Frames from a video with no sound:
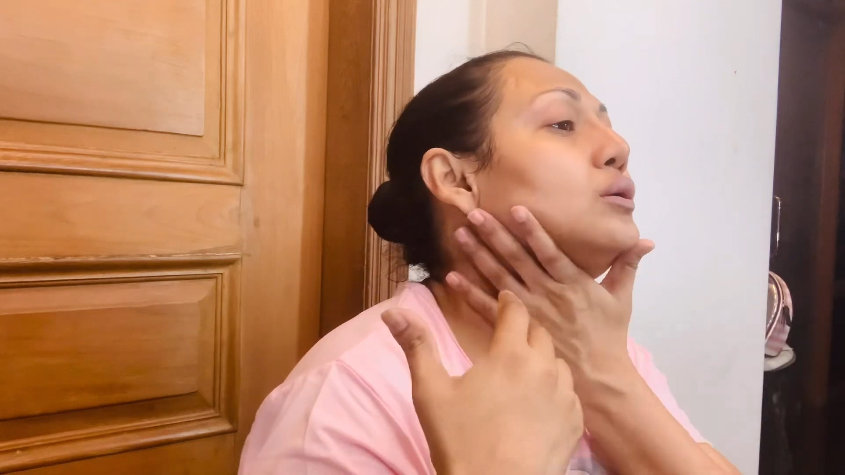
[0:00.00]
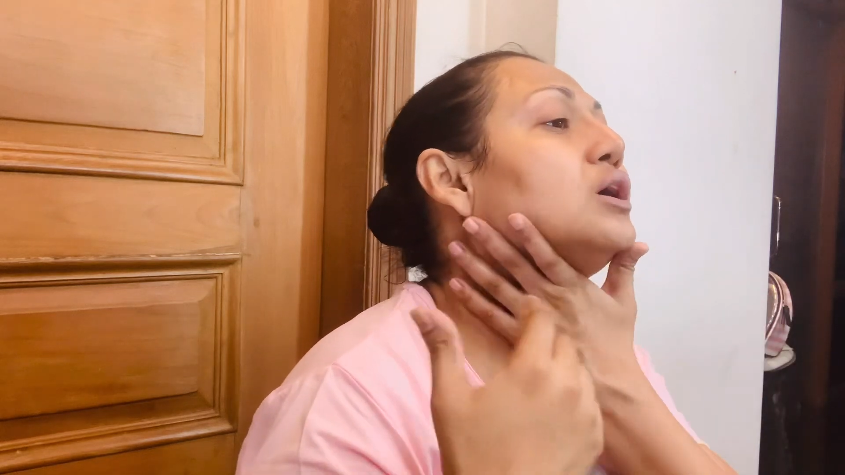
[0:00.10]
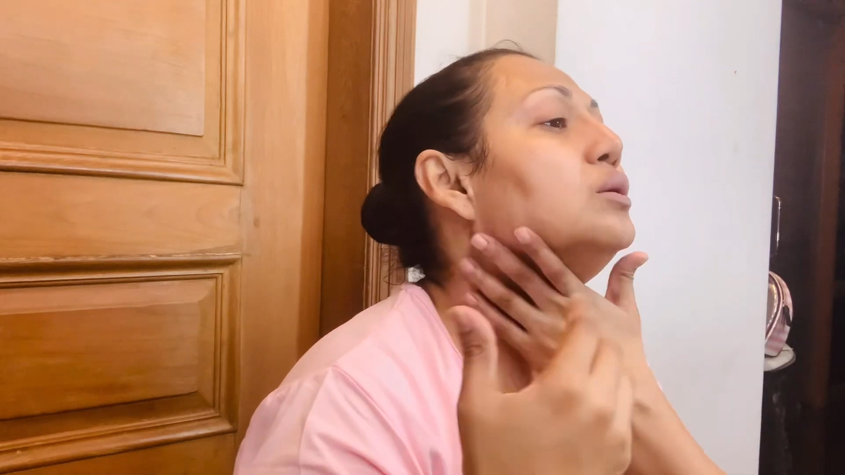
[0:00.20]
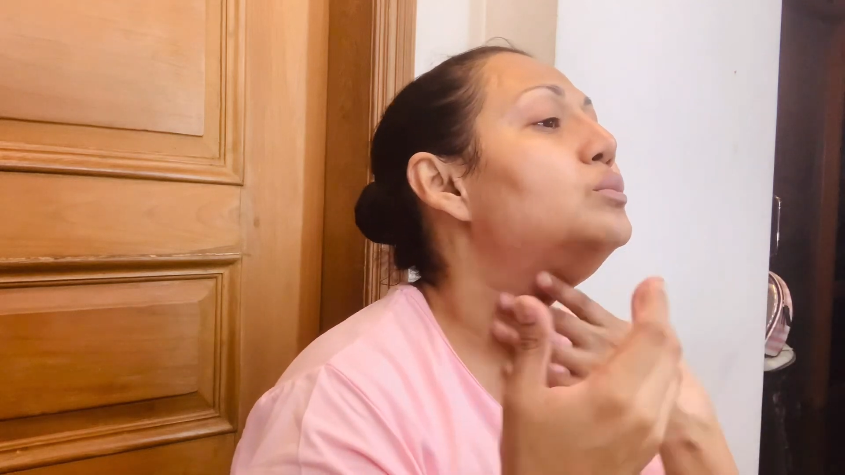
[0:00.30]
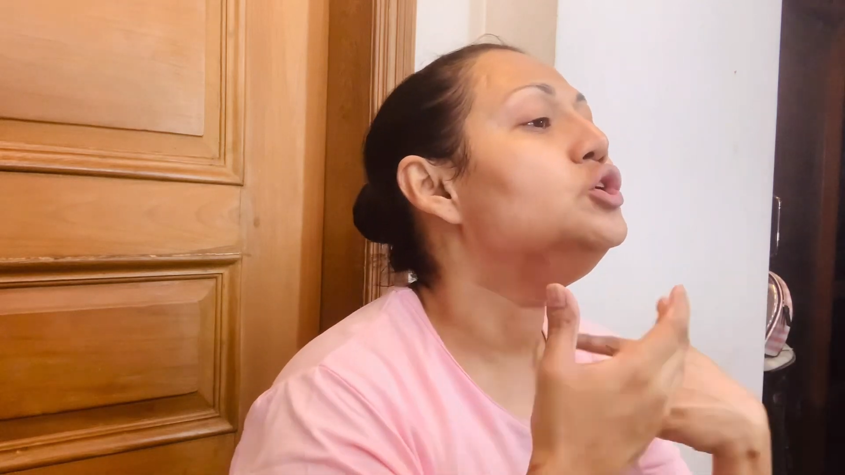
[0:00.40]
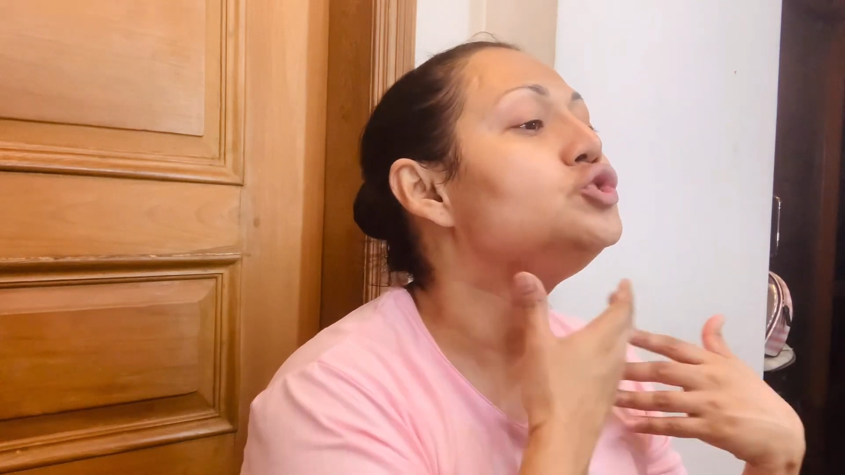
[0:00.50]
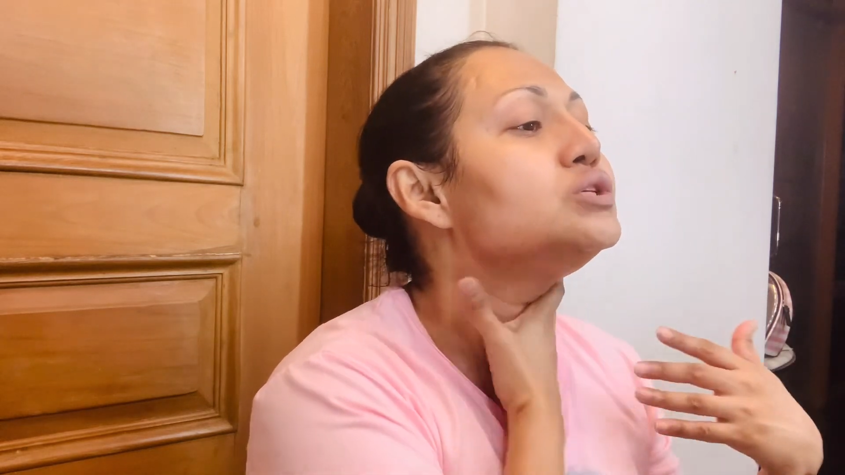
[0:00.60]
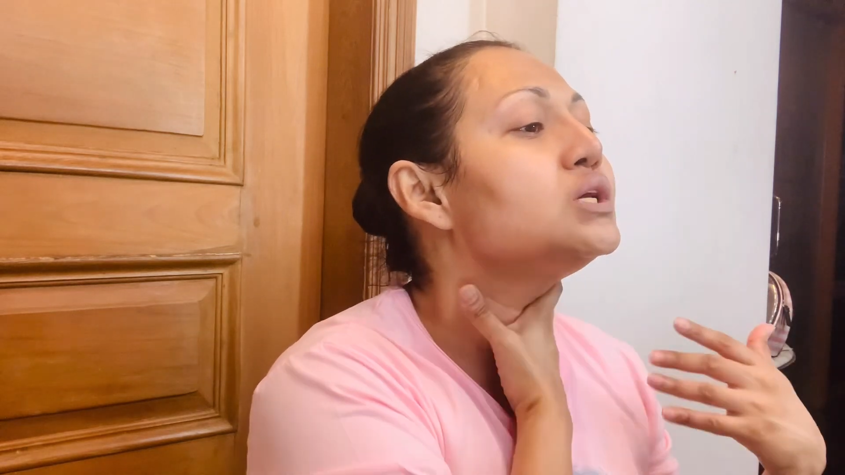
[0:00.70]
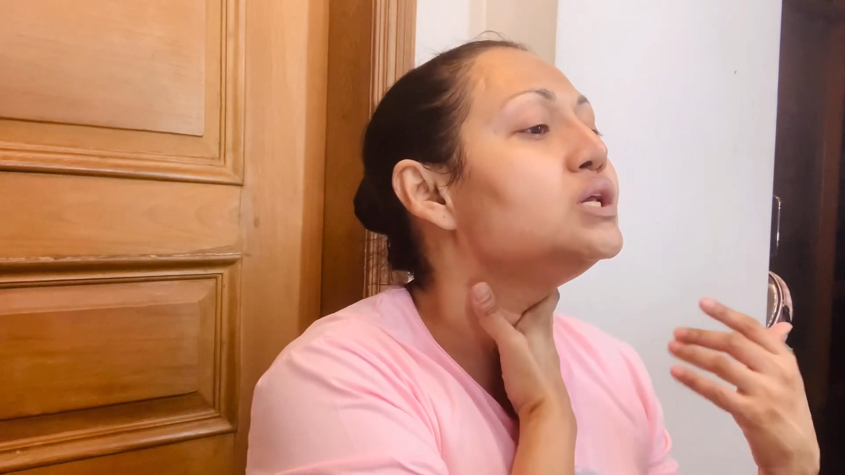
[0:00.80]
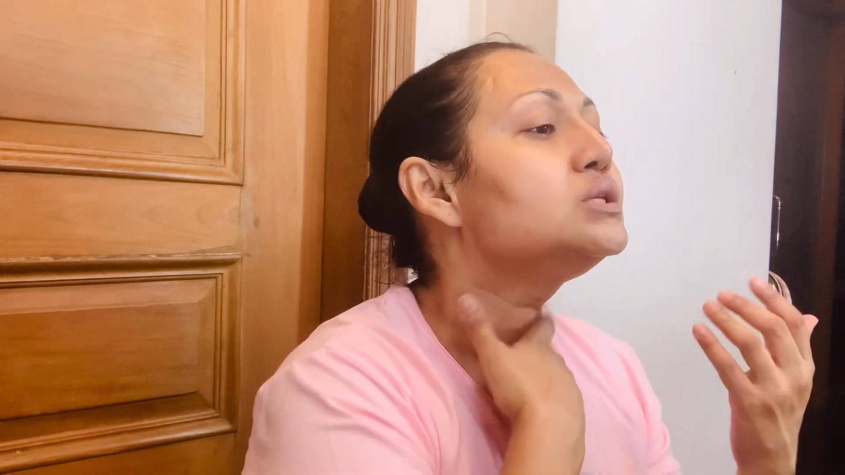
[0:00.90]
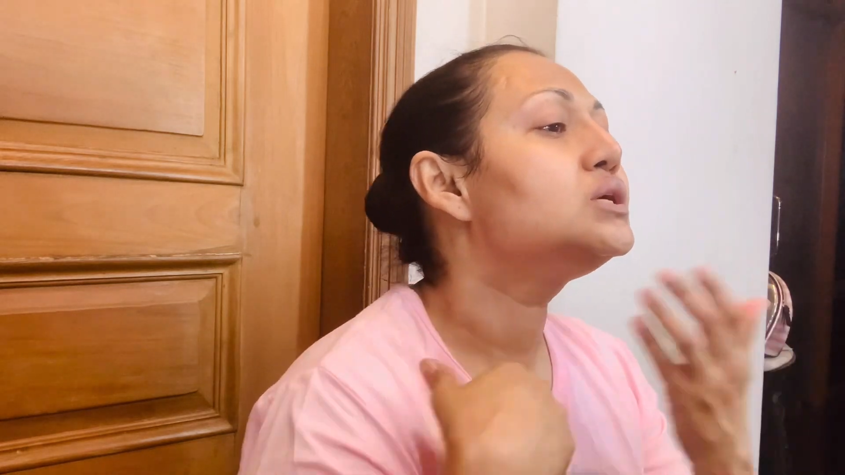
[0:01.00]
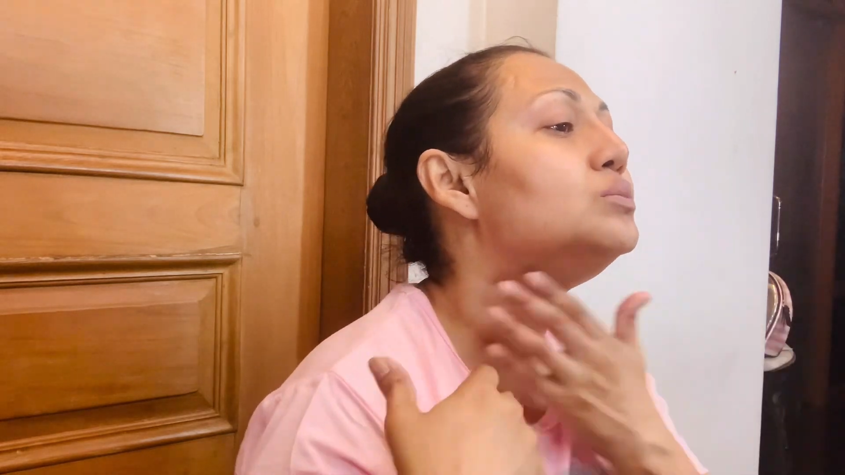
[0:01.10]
combination skin, some